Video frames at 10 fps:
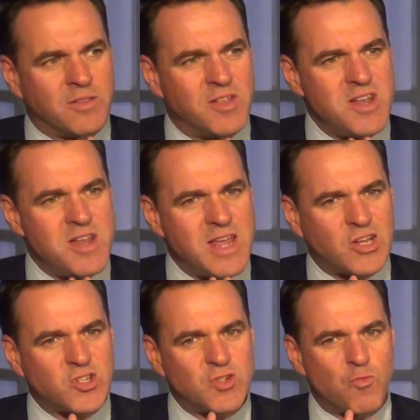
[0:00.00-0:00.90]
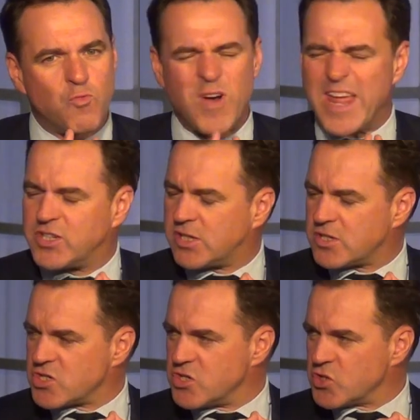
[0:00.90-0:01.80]
that Nixon read
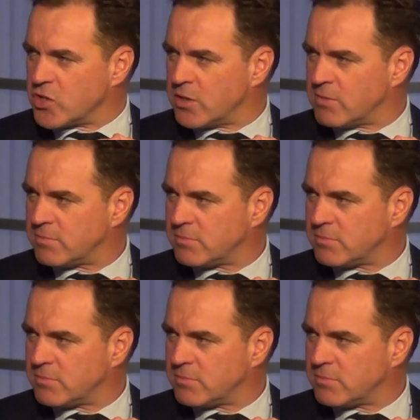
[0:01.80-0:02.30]
Kissinger.